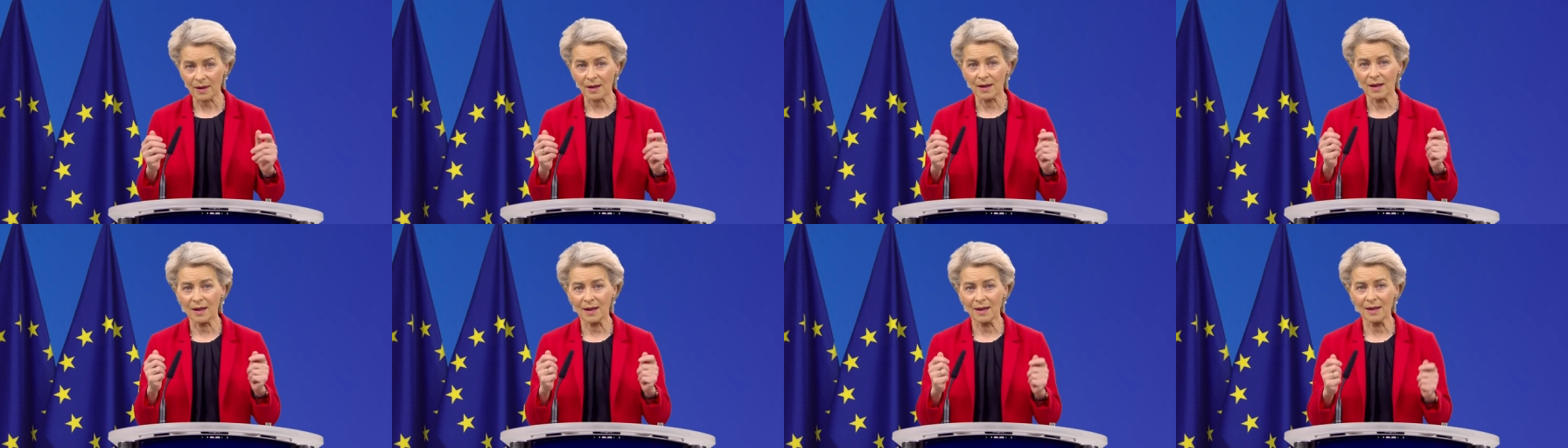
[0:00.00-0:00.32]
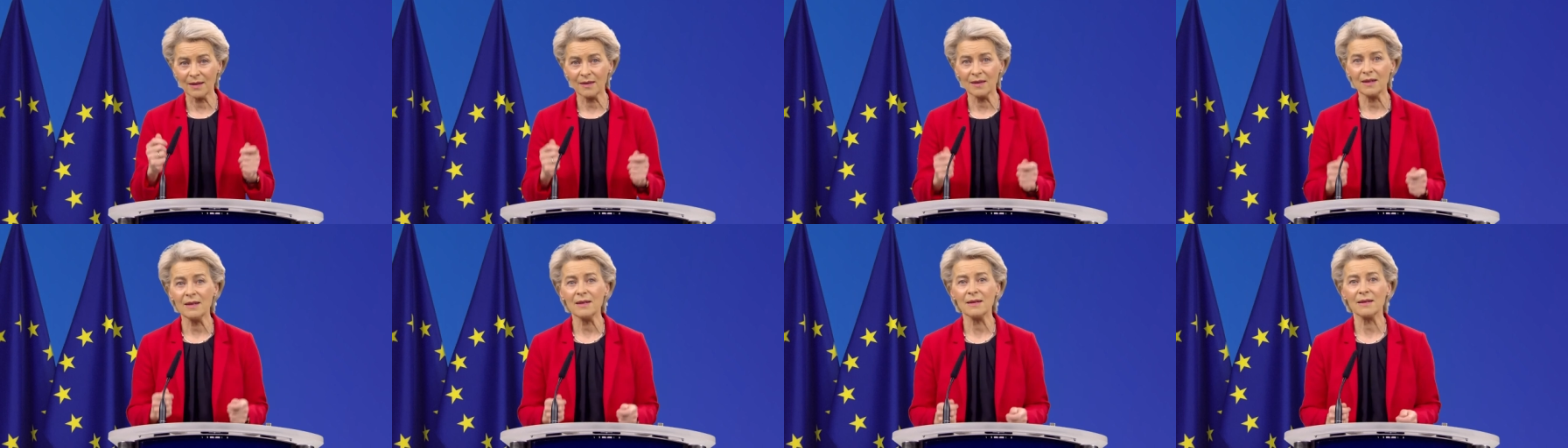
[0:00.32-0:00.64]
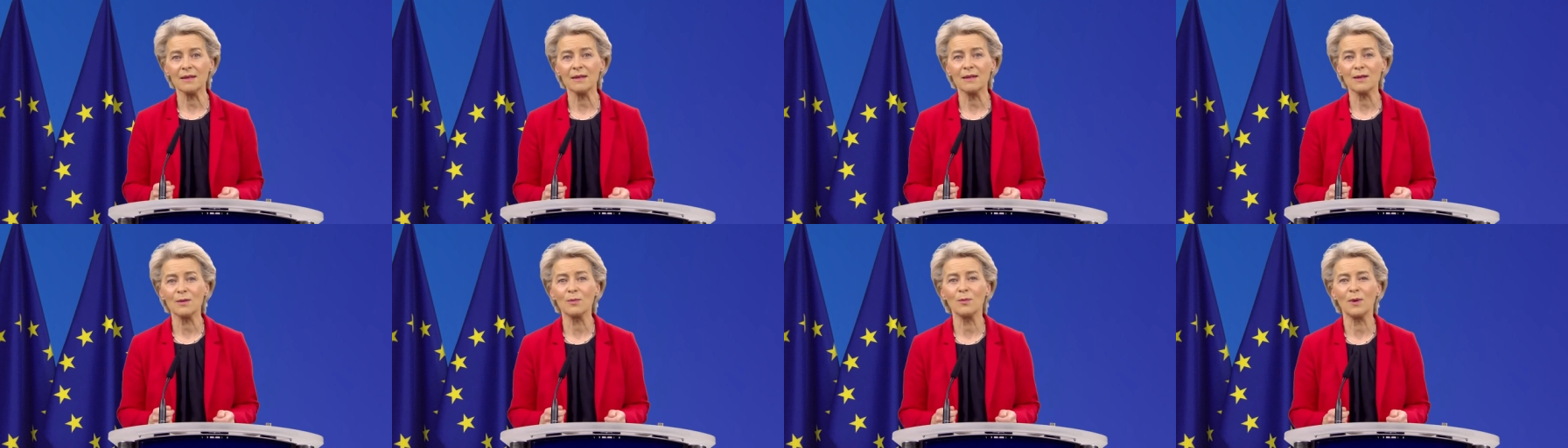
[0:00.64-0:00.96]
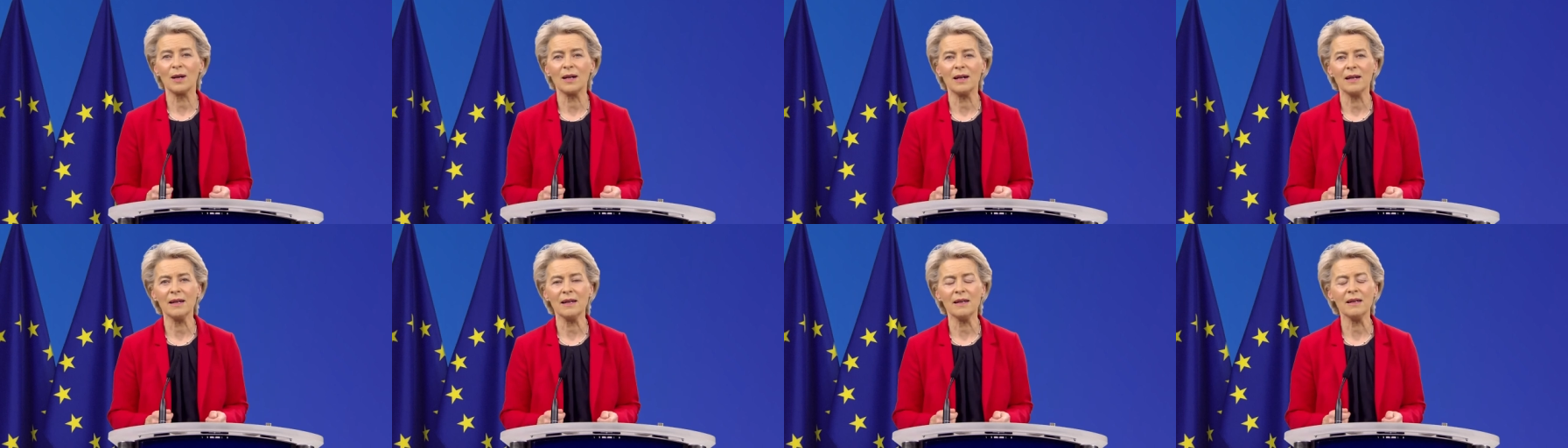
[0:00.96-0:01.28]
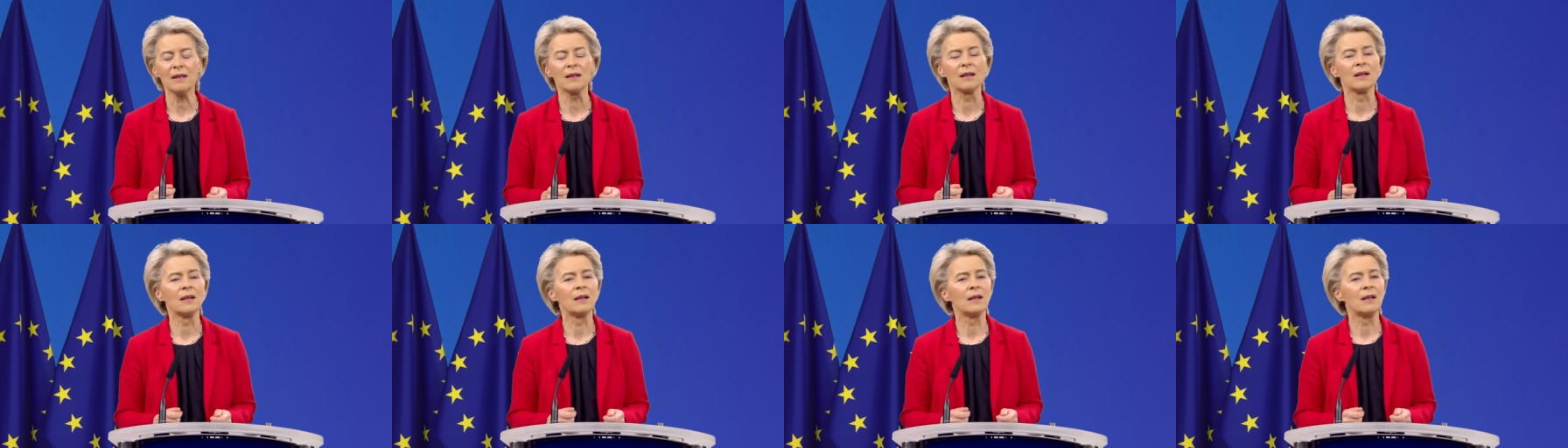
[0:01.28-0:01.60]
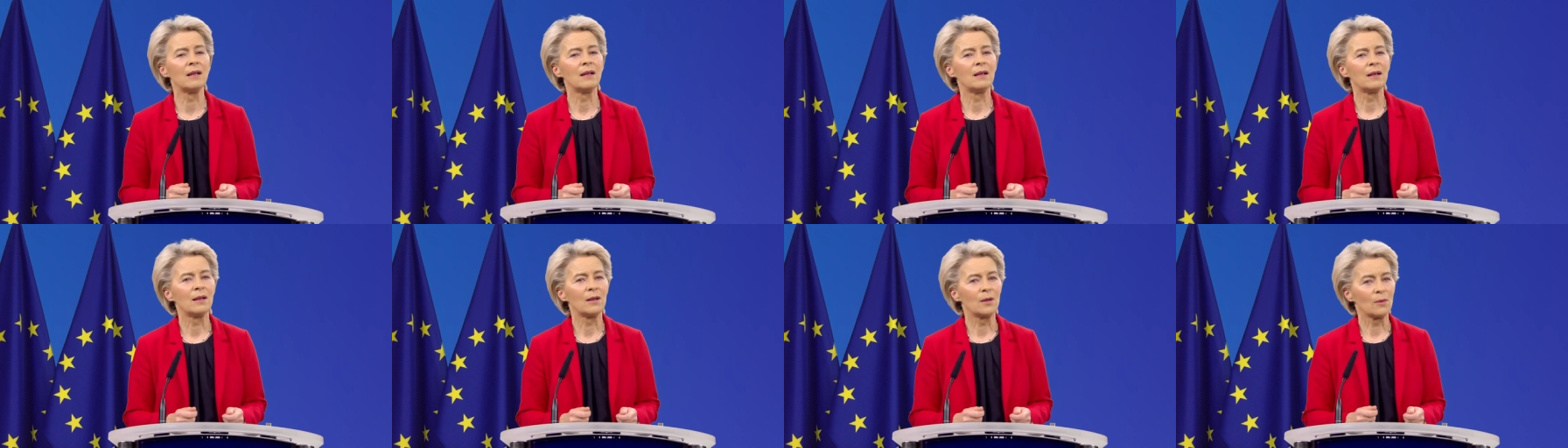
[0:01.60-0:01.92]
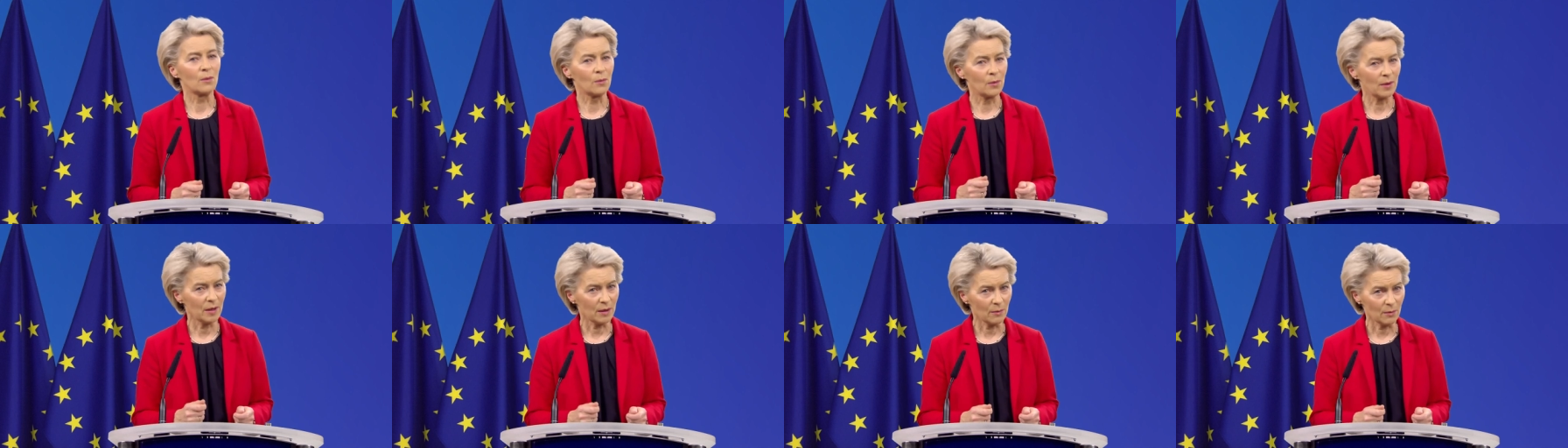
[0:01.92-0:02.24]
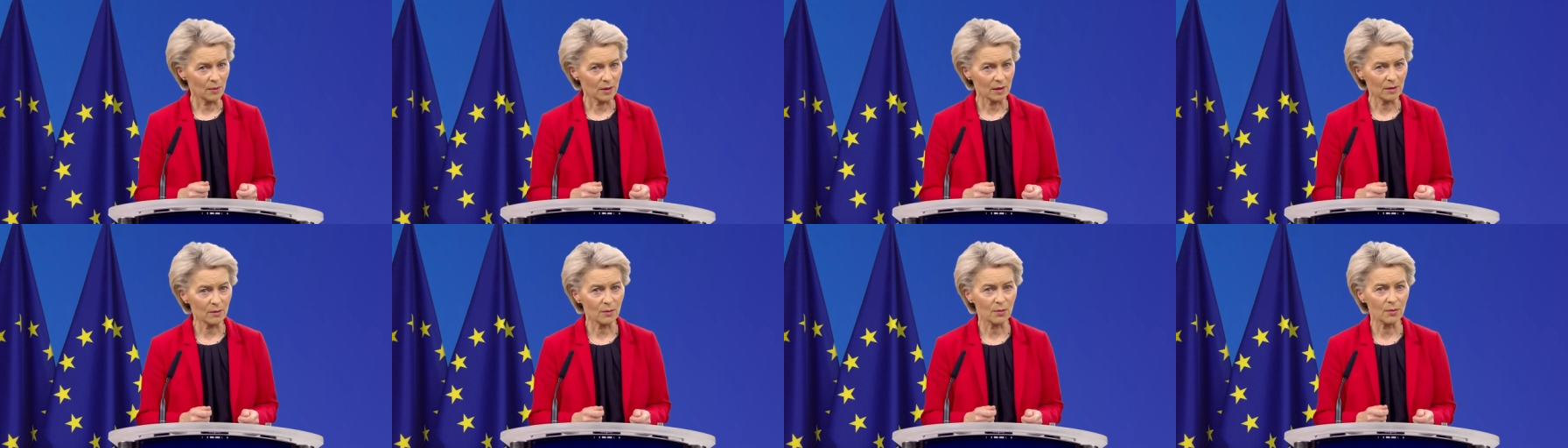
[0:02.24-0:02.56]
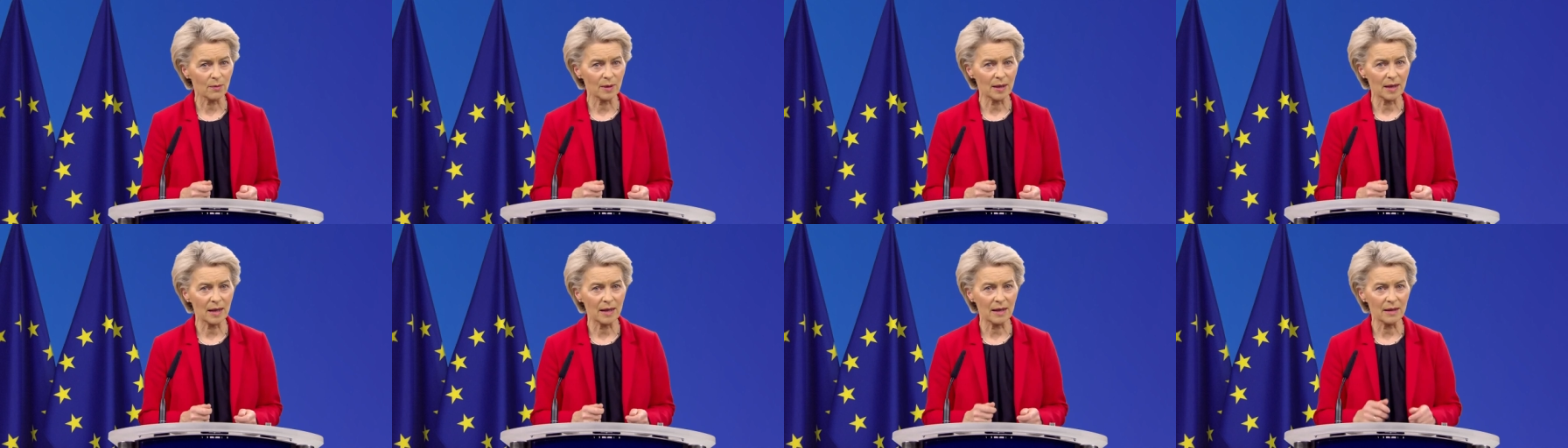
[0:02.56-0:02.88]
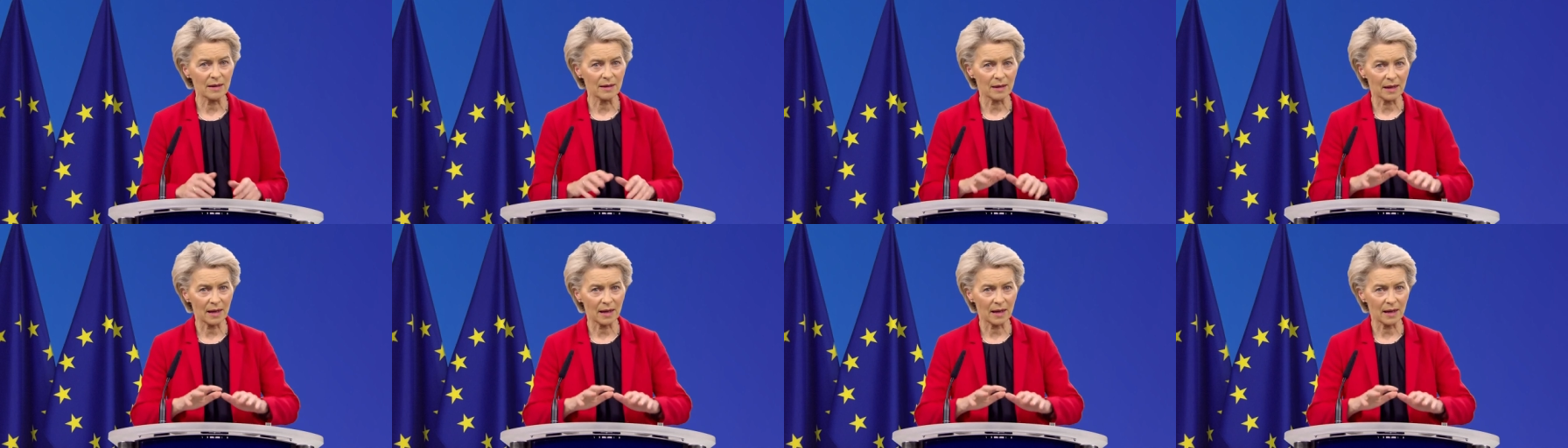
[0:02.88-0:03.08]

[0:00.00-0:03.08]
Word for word: And this is why we will create